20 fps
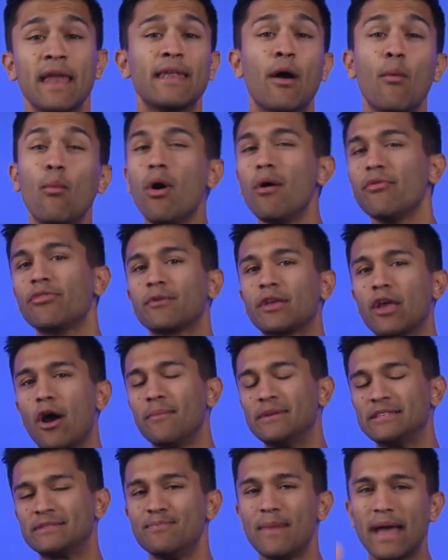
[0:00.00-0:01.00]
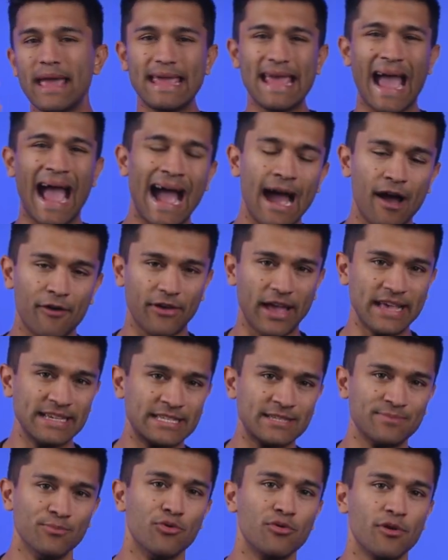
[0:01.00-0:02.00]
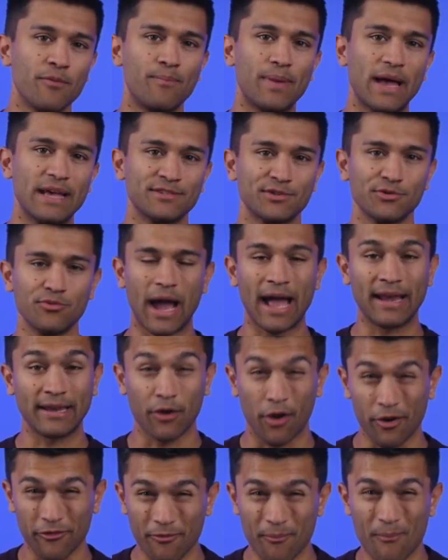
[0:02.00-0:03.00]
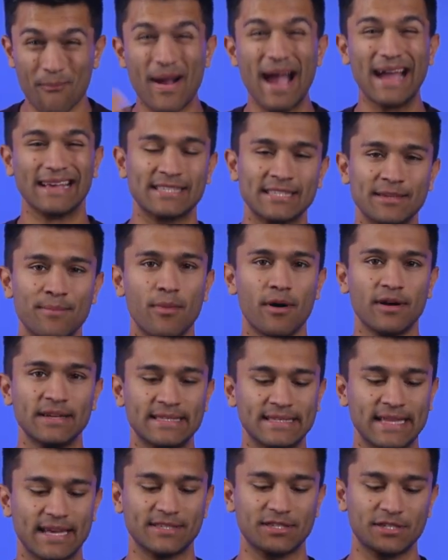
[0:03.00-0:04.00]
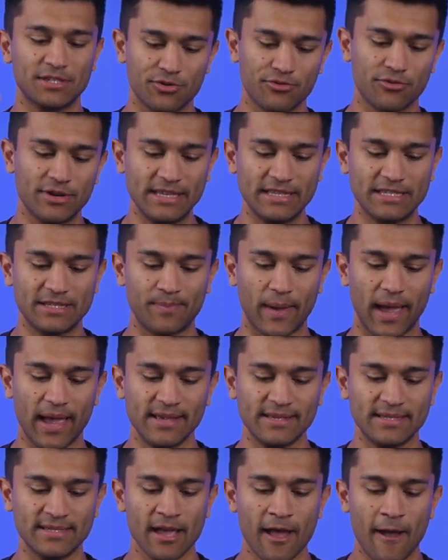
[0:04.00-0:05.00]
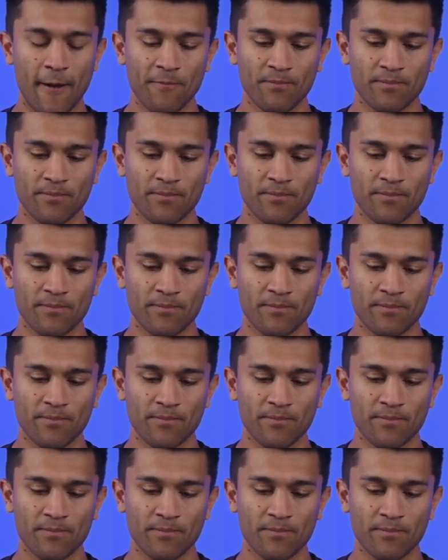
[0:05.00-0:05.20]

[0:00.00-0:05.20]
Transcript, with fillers: Now, while the Garmins may have a smaller bezel and kind of maximize that screen space,